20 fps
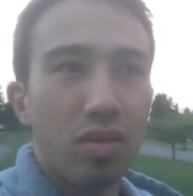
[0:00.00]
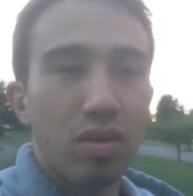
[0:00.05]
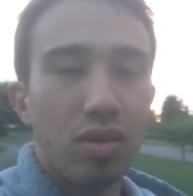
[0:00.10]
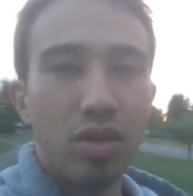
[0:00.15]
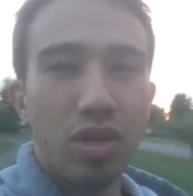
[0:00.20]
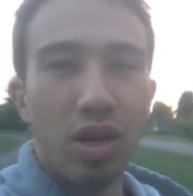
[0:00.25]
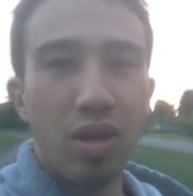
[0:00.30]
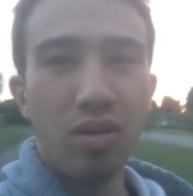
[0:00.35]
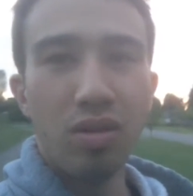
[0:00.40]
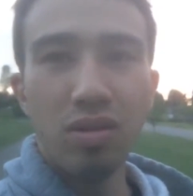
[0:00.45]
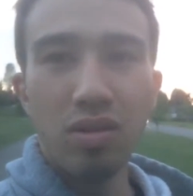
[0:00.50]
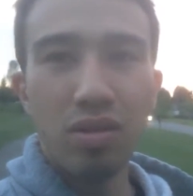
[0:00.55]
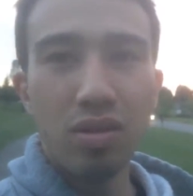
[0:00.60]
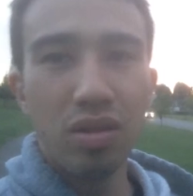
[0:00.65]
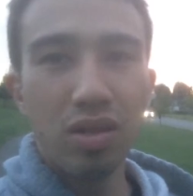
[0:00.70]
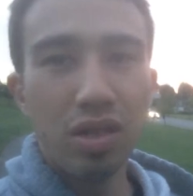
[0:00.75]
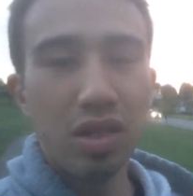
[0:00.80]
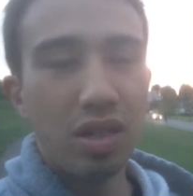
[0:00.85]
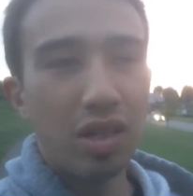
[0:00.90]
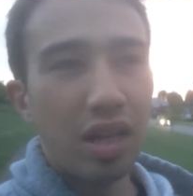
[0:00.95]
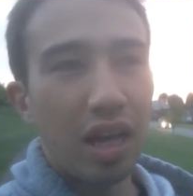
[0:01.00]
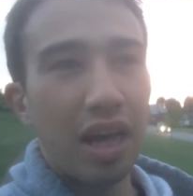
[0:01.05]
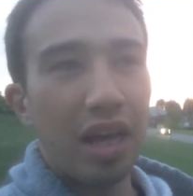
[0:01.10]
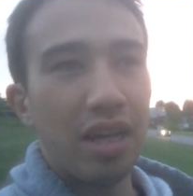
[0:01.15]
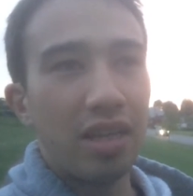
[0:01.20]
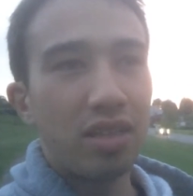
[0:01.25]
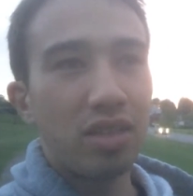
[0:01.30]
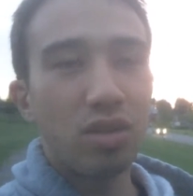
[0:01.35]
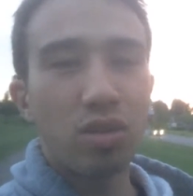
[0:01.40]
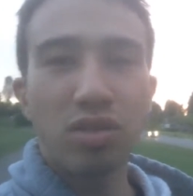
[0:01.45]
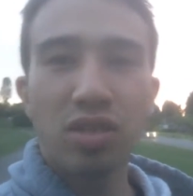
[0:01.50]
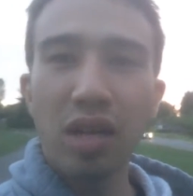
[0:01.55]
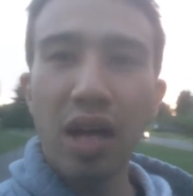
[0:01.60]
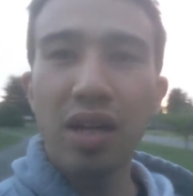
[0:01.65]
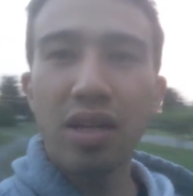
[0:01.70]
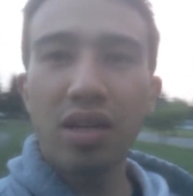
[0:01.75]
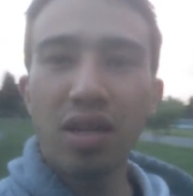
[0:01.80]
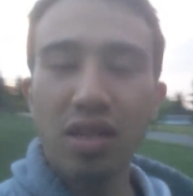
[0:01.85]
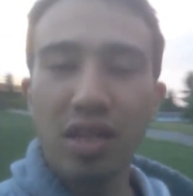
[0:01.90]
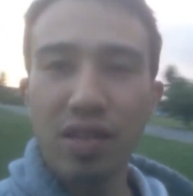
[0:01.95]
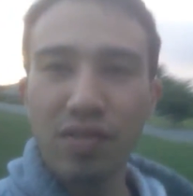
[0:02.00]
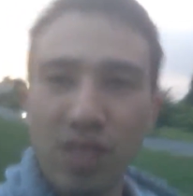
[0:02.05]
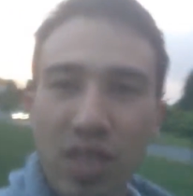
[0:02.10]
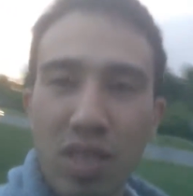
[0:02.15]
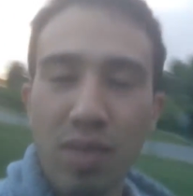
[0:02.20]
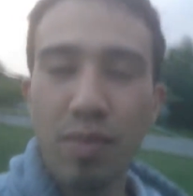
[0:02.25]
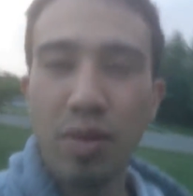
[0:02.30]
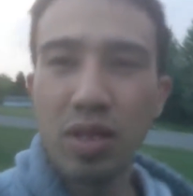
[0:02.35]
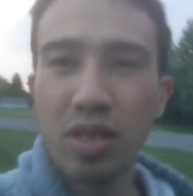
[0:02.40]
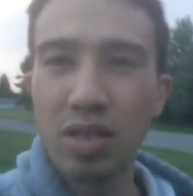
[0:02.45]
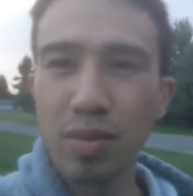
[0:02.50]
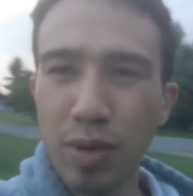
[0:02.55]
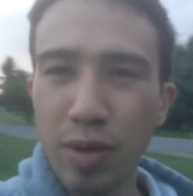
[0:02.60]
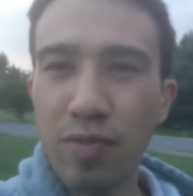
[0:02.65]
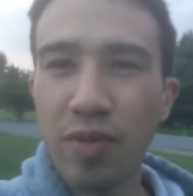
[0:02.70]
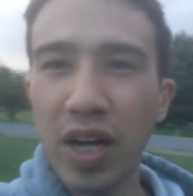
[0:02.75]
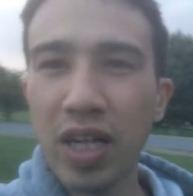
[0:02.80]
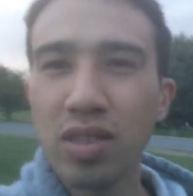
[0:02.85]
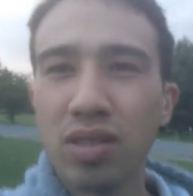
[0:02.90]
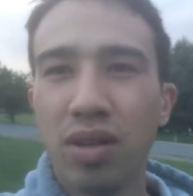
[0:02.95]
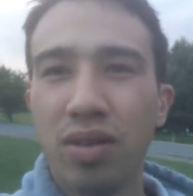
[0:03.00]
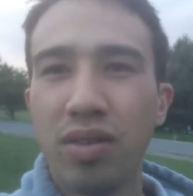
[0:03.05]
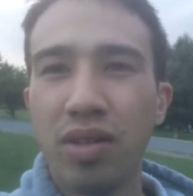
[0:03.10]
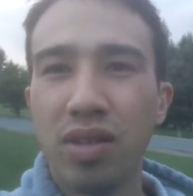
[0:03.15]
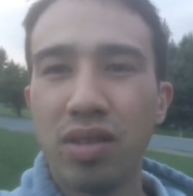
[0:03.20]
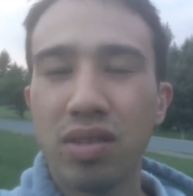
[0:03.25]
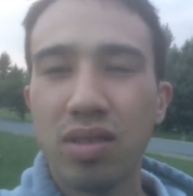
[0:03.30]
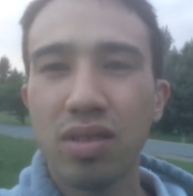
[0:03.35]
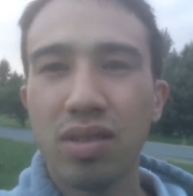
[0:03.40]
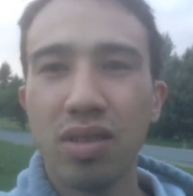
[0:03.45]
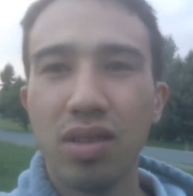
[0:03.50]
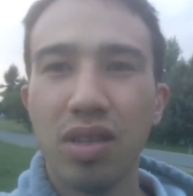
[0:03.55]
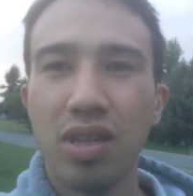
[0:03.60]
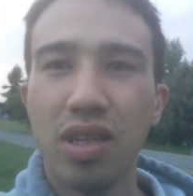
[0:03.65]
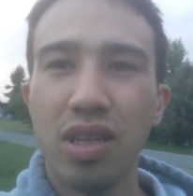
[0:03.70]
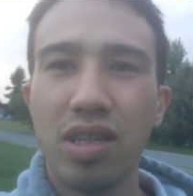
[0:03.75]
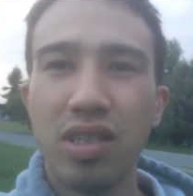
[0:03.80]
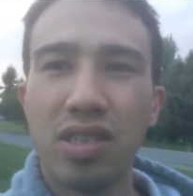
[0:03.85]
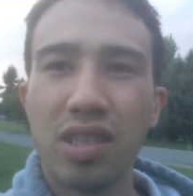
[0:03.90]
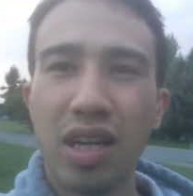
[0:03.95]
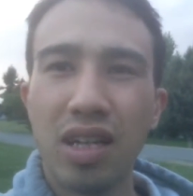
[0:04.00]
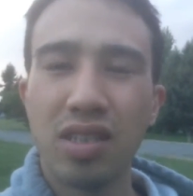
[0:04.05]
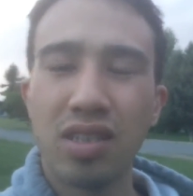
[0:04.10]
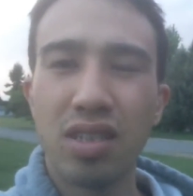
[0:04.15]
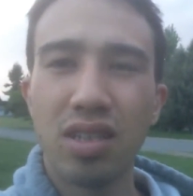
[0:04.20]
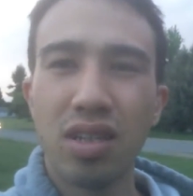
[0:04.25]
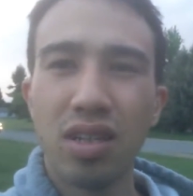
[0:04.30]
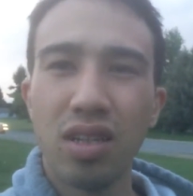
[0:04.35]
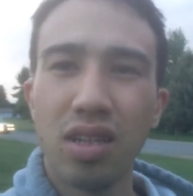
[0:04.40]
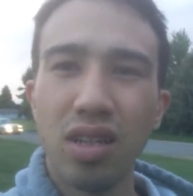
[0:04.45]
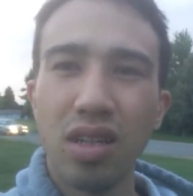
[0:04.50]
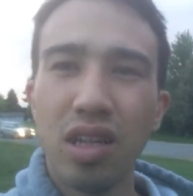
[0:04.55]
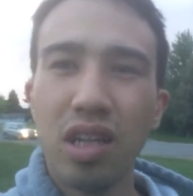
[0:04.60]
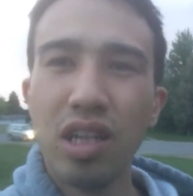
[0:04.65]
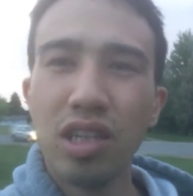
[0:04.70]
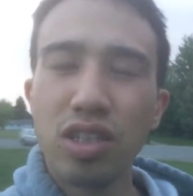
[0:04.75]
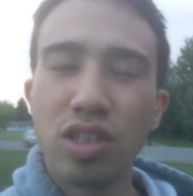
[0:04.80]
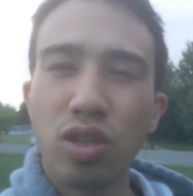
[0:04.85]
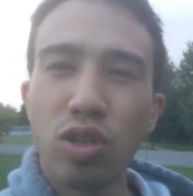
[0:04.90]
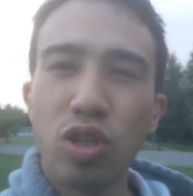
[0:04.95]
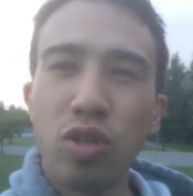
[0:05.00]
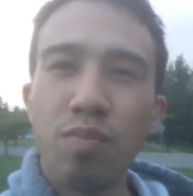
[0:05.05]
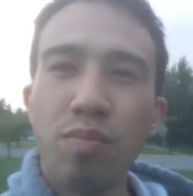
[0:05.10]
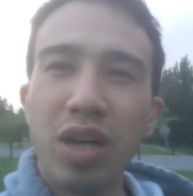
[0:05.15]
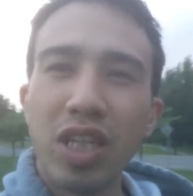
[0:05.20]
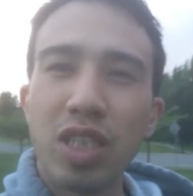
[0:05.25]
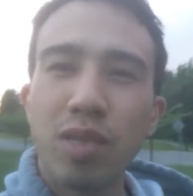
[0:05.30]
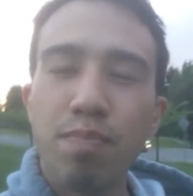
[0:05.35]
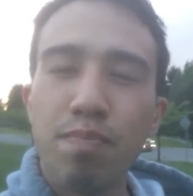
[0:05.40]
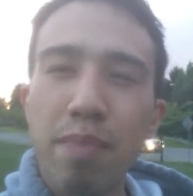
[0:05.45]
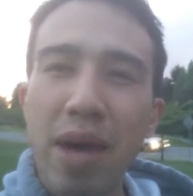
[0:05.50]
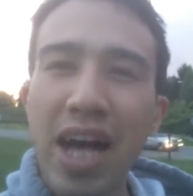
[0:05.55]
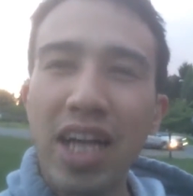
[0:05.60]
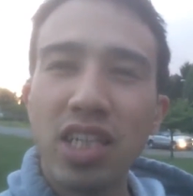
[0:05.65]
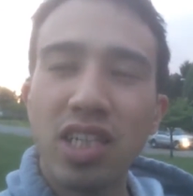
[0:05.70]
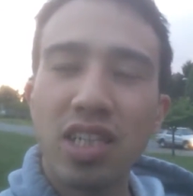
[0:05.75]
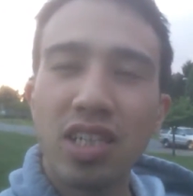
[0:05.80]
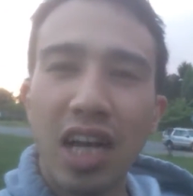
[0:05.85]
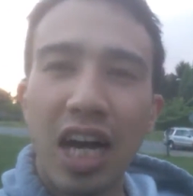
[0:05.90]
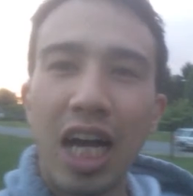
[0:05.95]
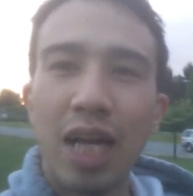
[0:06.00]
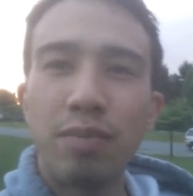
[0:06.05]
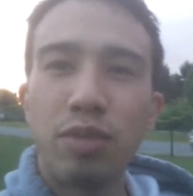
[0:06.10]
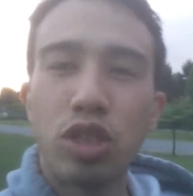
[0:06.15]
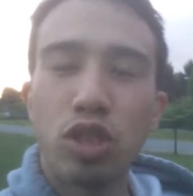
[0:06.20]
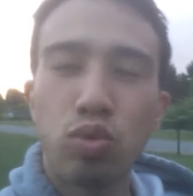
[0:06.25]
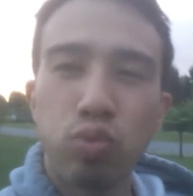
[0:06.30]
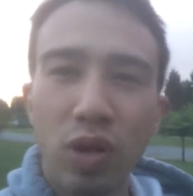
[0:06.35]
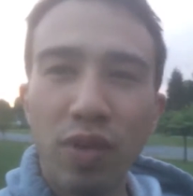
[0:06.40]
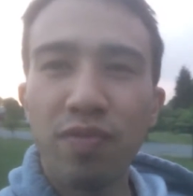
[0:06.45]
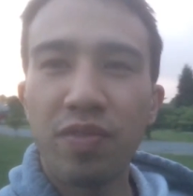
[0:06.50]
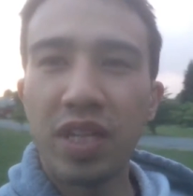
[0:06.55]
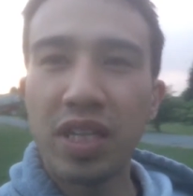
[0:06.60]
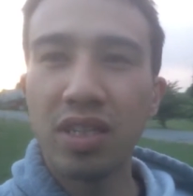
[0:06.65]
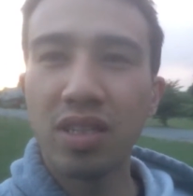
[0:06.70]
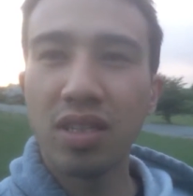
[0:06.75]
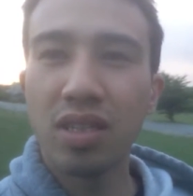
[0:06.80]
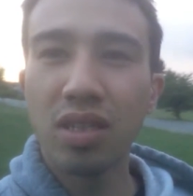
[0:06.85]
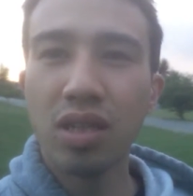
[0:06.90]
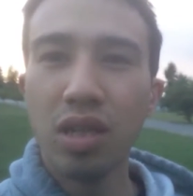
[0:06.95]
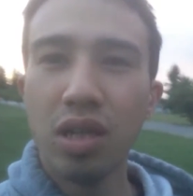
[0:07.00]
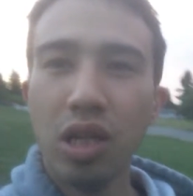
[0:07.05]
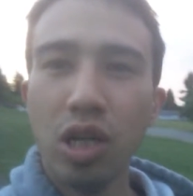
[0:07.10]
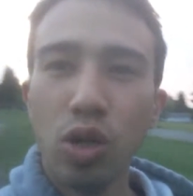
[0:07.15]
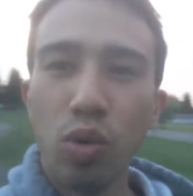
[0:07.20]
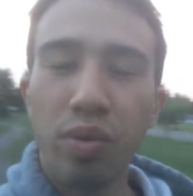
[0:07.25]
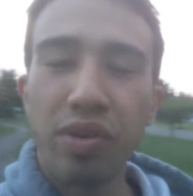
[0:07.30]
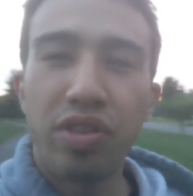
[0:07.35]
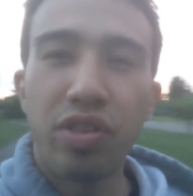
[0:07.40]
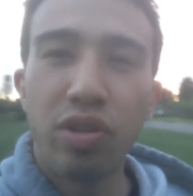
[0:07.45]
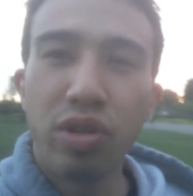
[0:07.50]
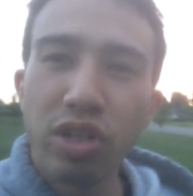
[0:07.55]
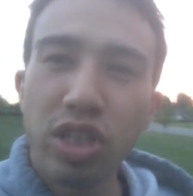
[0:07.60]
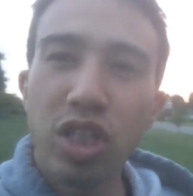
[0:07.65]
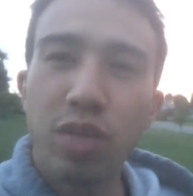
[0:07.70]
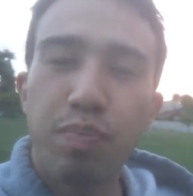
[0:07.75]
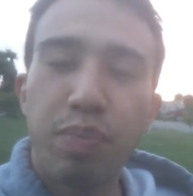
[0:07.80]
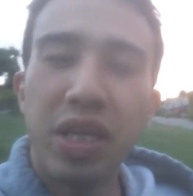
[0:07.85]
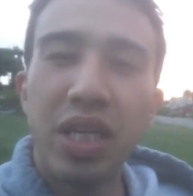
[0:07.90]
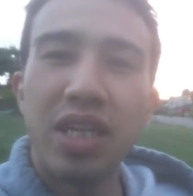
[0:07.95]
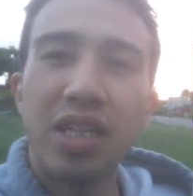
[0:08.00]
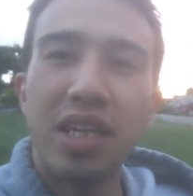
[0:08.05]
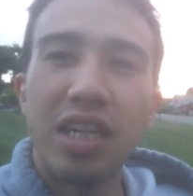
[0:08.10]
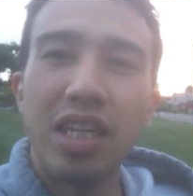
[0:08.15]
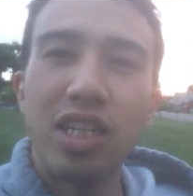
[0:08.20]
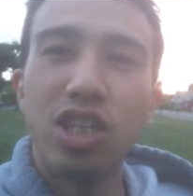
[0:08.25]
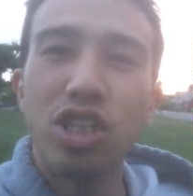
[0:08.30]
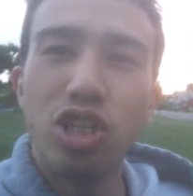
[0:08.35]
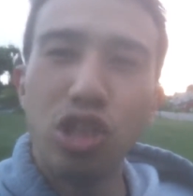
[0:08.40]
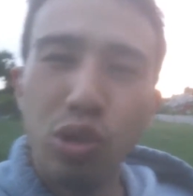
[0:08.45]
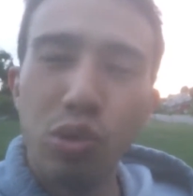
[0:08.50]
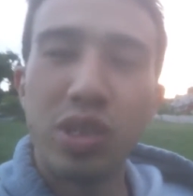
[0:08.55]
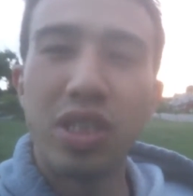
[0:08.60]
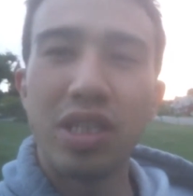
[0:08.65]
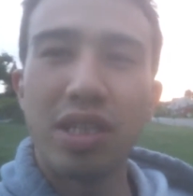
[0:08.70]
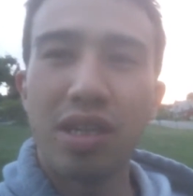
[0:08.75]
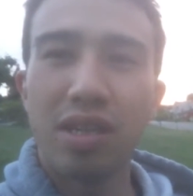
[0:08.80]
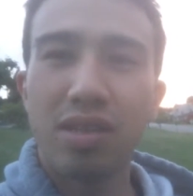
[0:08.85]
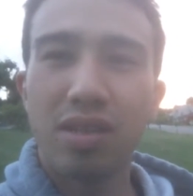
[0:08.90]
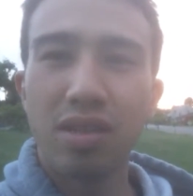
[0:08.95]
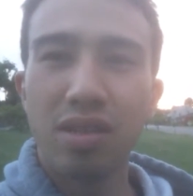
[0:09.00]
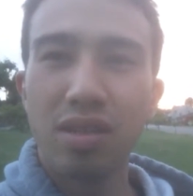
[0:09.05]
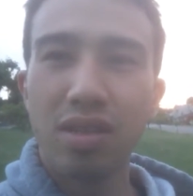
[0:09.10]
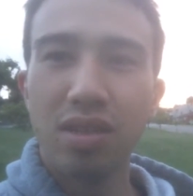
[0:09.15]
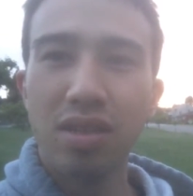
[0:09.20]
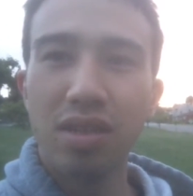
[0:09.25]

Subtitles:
And so Seneca gives us some advice on this. He says, "So you must match time's swiftness with your speed in using it.